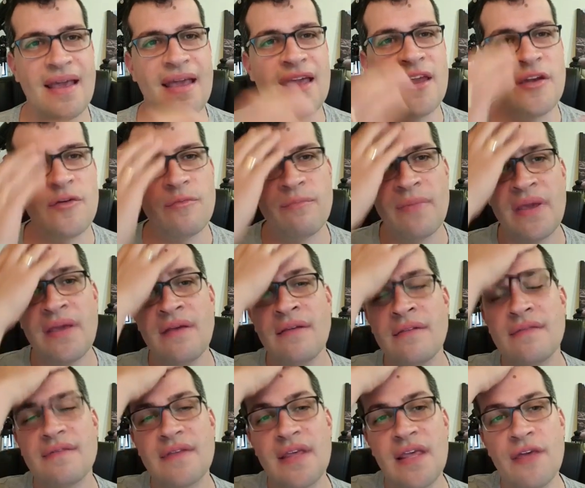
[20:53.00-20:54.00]
It
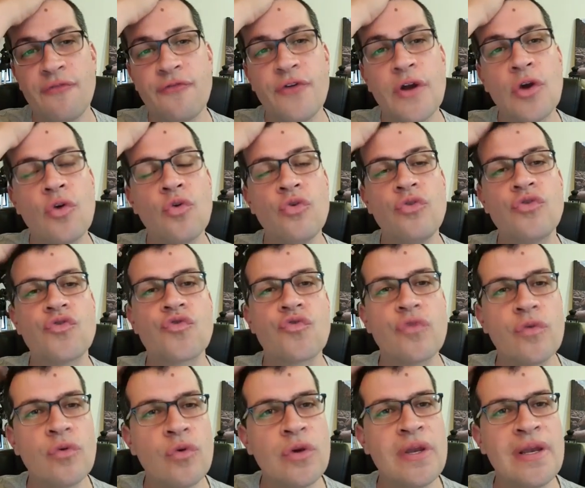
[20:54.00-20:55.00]
means if we could
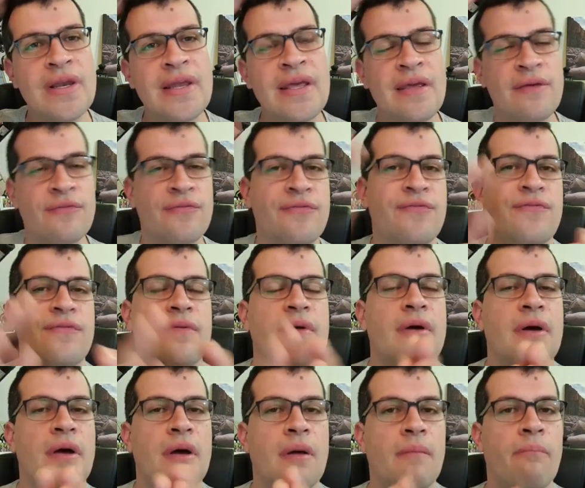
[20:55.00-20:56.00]
truly live
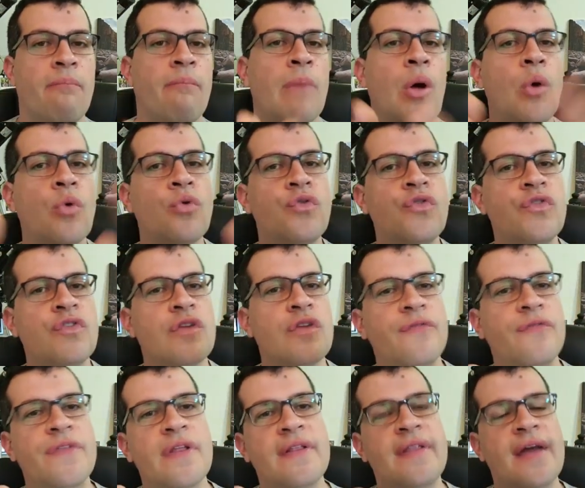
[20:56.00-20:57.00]
most
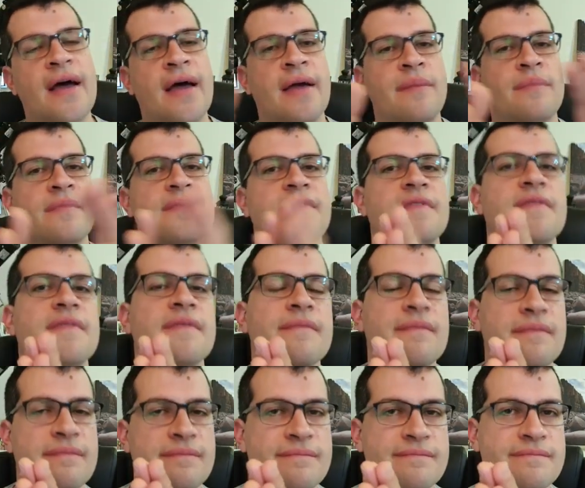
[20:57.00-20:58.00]
of the times,
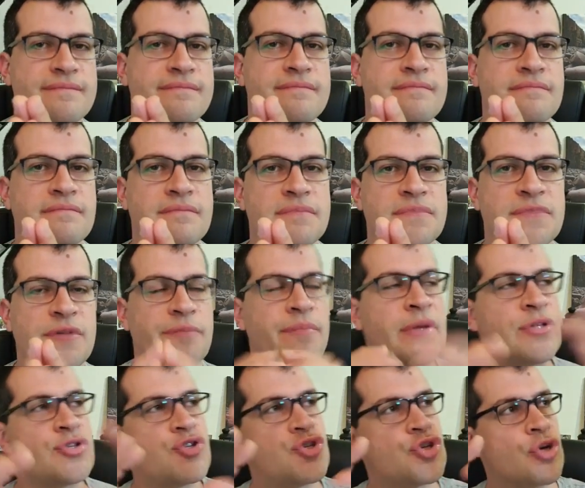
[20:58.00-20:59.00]
the
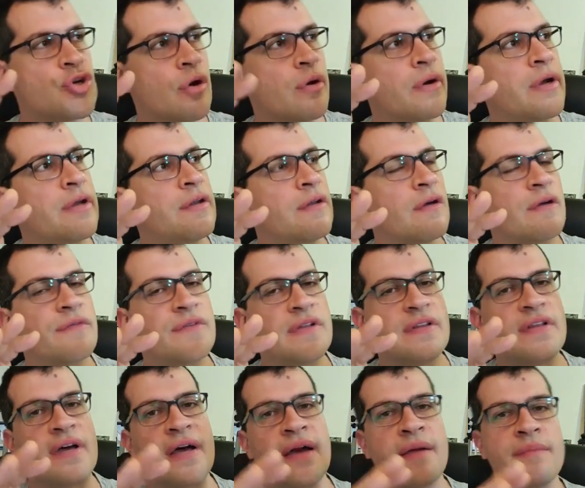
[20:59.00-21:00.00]
majority of the
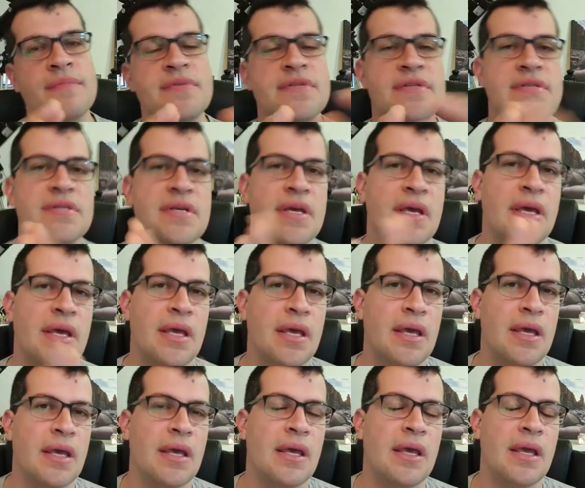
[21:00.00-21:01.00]
times,
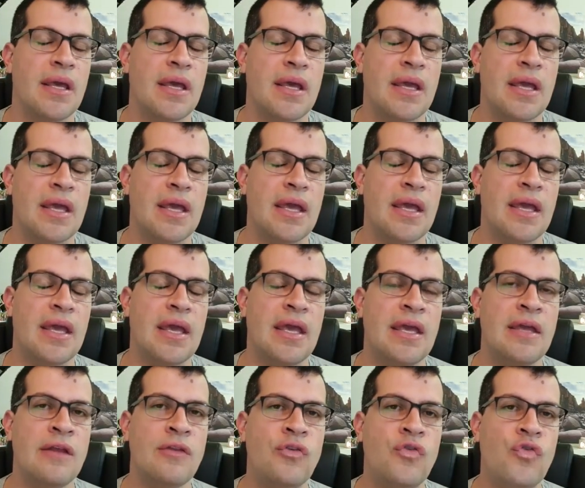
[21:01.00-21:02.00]

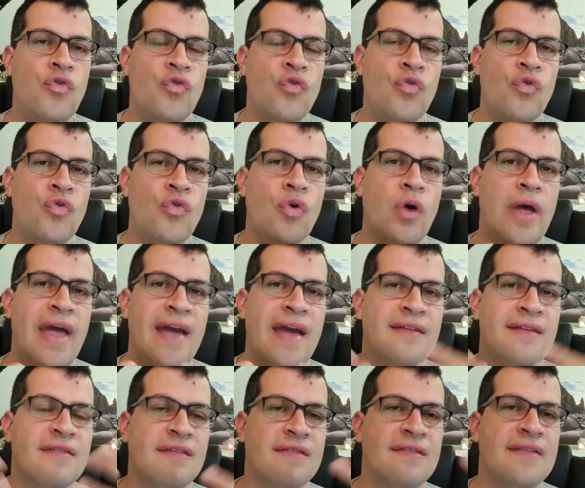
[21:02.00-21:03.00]
into
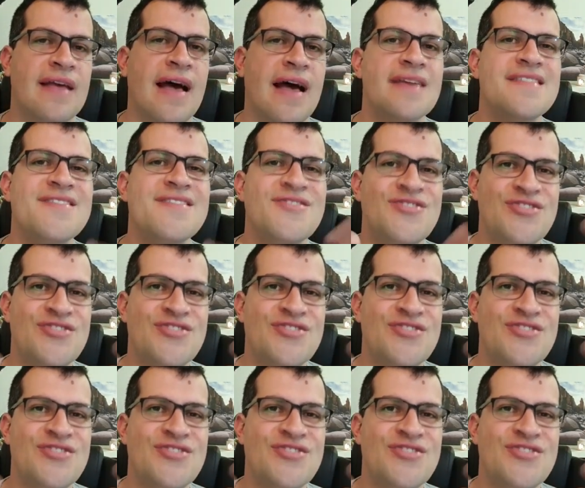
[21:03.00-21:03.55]
exercising